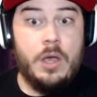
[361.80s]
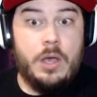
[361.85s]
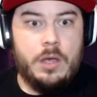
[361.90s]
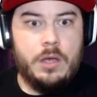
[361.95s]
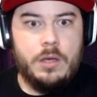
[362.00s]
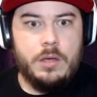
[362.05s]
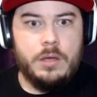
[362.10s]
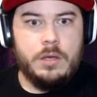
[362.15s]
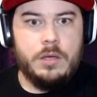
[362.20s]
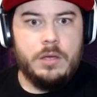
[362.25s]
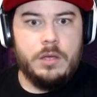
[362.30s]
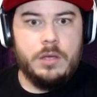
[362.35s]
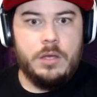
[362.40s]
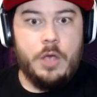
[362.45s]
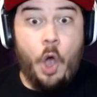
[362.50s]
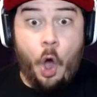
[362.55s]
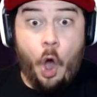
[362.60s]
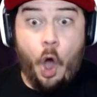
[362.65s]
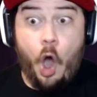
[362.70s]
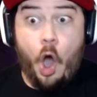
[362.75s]
I found you.
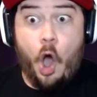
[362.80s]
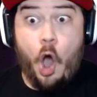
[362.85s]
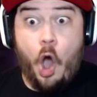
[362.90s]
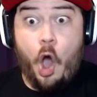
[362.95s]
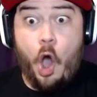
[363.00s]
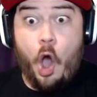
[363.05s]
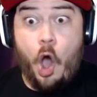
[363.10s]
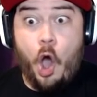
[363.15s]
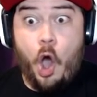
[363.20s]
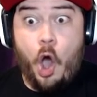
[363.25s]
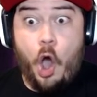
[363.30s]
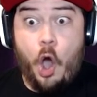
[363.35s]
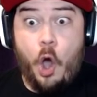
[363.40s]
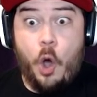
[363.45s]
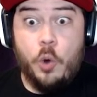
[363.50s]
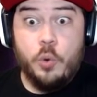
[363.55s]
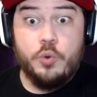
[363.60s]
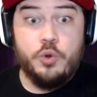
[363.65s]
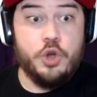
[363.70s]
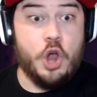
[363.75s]

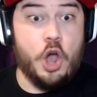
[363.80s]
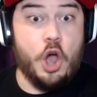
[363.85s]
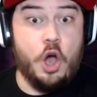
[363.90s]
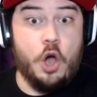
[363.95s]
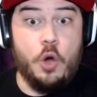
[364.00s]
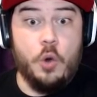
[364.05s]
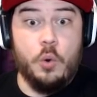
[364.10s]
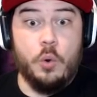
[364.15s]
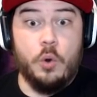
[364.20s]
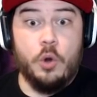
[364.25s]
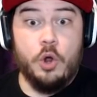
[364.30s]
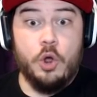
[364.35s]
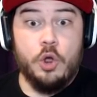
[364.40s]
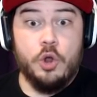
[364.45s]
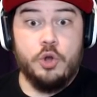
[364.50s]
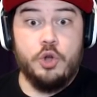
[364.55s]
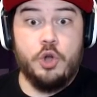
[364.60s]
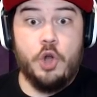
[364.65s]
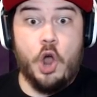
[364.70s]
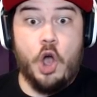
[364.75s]
Oh,
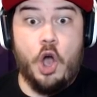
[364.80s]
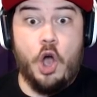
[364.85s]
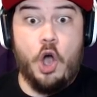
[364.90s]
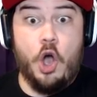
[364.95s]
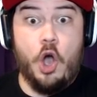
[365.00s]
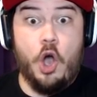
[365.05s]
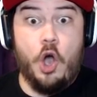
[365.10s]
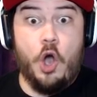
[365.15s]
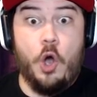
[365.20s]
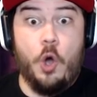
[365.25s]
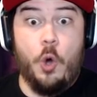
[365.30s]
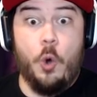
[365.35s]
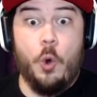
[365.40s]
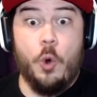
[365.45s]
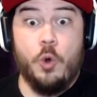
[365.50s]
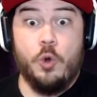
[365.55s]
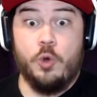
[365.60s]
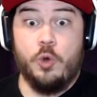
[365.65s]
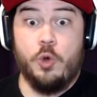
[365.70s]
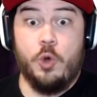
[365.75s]
no!
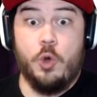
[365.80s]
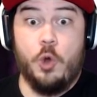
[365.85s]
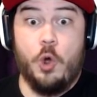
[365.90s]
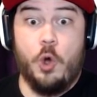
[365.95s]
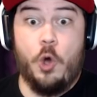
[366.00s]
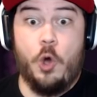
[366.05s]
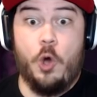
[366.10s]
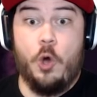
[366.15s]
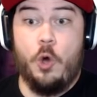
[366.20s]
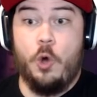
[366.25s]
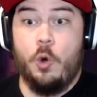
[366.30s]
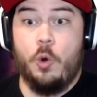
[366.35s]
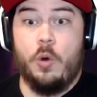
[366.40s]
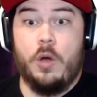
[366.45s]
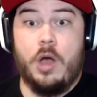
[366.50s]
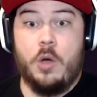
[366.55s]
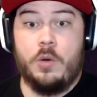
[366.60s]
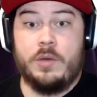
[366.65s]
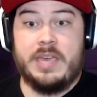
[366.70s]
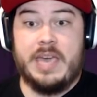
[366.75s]
No!
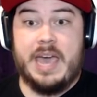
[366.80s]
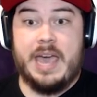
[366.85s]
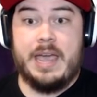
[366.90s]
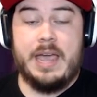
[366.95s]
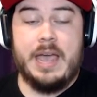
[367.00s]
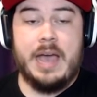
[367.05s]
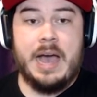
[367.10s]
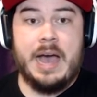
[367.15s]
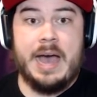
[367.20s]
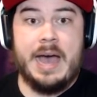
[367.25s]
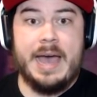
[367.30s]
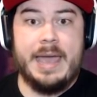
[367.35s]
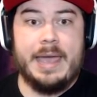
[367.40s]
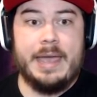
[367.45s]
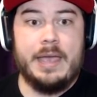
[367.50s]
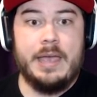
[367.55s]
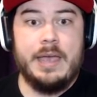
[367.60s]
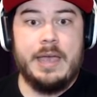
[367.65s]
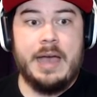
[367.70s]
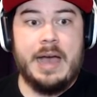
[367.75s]
No! Okay,
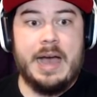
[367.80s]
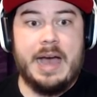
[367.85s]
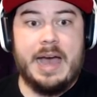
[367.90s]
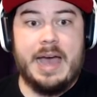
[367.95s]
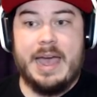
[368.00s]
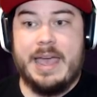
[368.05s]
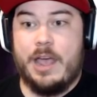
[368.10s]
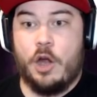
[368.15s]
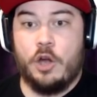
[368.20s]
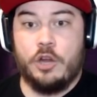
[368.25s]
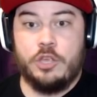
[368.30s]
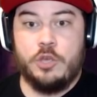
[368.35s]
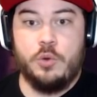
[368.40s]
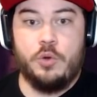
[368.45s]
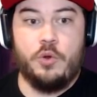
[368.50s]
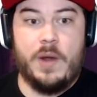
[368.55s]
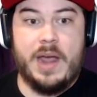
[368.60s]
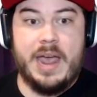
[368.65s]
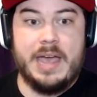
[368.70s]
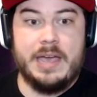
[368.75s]
hi. Hi, are you
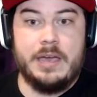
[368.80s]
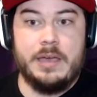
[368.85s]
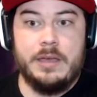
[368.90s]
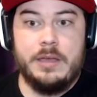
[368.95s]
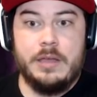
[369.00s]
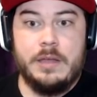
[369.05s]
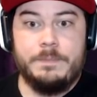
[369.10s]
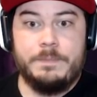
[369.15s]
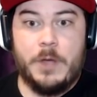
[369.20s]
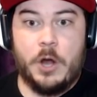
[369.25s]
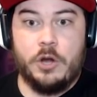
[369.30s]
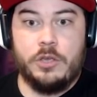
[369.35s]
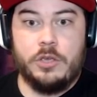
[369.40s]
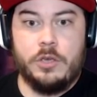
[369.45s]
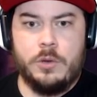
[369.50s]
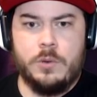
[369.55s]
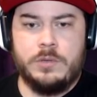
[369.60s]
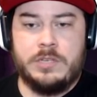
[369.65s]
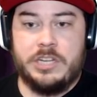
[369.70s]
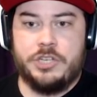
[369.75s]
Greg? Are
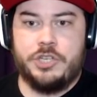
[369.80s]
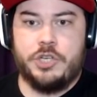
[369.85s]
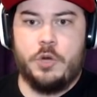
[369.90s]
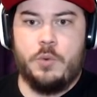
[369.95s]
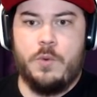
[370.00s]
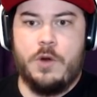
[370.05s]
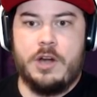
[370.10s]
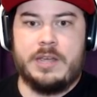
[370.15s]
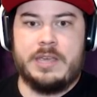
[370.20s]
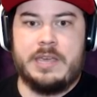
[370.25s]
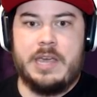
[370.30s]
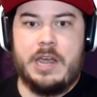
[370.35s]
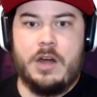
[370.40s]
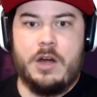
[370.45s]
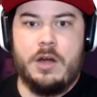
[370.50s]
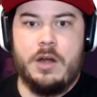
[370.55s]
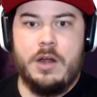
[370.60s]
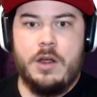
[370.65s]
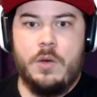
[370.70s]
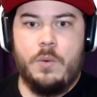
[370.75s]
you, did you work
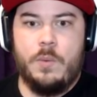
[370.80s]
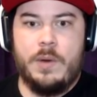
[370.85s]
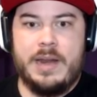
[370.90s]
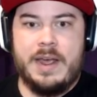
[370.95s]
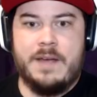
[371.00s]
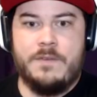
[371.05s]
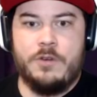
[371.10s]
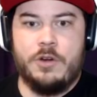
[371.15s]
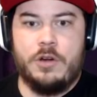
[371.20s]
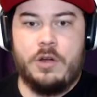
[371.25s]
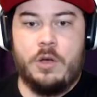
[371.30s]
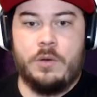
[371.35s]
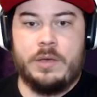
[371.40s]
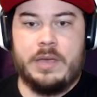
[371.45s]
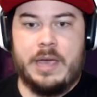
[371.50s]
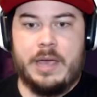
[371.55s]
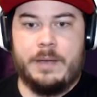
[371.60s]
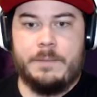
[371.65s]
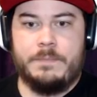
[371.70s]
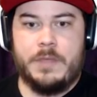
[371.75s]
here? Whatever,
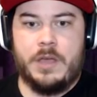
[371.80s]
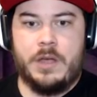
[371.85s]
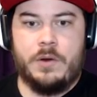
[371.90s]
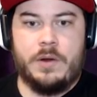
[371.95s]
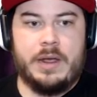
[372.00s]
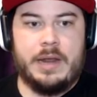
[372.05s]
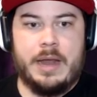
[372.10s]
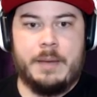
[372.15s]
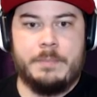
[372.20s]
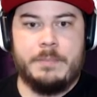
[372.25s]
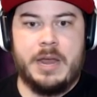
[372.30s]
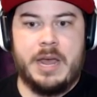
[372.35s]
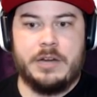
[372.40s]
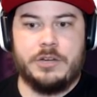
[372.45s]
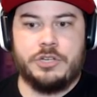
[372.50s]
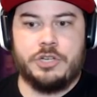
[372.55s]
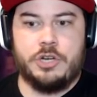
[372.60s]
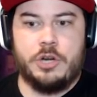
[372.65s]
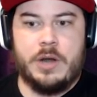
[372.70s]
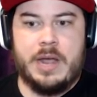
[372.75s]
okay, all right. I'm
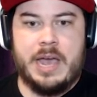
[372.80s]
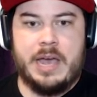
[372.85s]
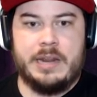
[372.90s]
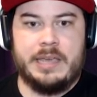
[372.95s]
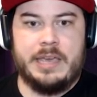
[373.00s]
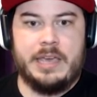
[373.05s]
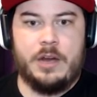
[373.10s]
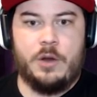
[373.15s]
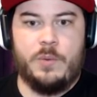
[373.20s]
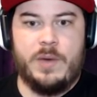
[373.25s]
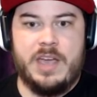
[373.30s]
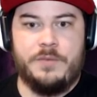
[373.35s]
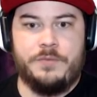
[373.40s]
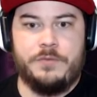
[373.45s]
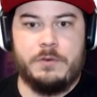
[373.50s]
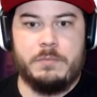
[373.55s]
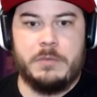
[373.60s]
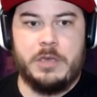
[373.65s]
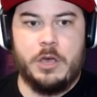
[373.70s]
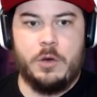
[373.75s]
not sure how to get away
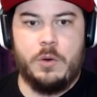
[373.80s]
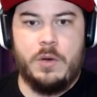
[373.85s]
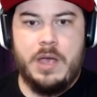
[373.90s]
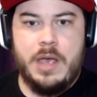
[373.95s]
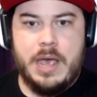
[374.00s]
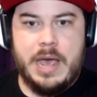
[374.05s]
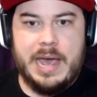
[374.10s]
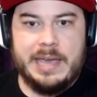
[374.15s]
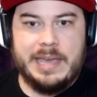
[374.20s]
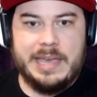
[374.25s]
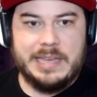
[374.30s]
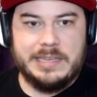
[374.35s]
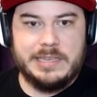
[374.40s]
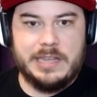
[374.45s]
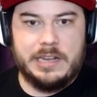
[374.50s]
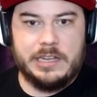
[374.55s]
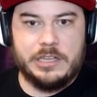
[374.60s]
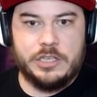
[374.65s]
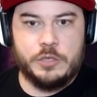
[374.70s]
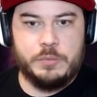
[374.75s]
from you. I guess
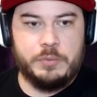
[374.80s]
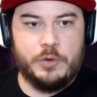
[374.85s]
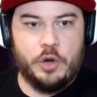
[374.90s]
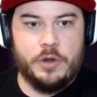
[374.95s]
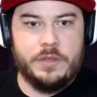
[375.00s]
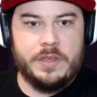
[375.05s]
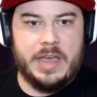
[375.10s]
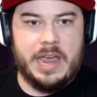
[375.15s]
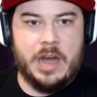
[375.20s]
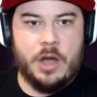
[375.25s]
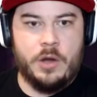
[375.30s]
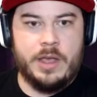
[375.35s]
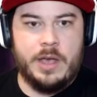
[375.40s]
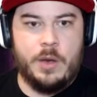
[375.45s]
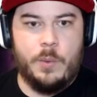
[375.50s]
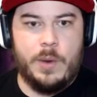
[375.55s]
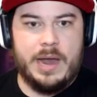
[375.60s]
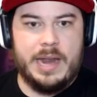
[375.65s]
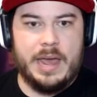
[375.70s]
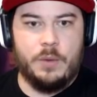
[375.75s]
I'll explore the area
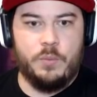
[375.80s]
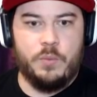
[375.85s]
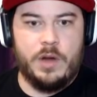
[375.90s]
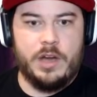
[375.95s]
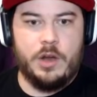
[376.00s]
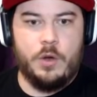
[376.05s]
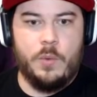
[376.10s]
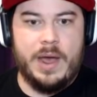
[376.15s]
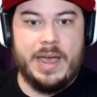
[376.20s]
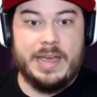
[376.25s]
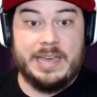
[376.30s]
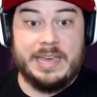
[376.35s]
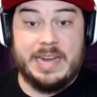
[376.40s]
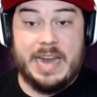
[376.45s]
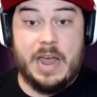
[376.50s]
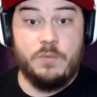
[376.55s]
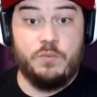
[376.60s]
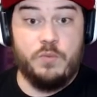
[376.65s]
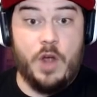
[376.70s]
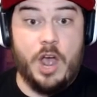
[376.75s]
while I run away. Can
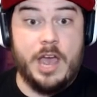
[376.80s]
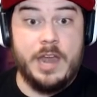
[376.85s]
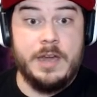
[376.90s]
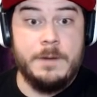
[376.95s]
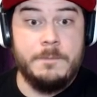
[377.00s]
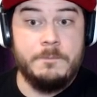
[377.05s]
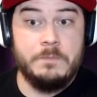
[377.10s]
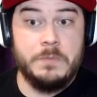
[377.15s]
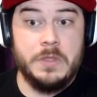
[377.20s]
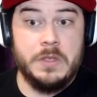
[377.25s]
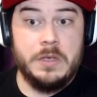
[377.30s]
I run?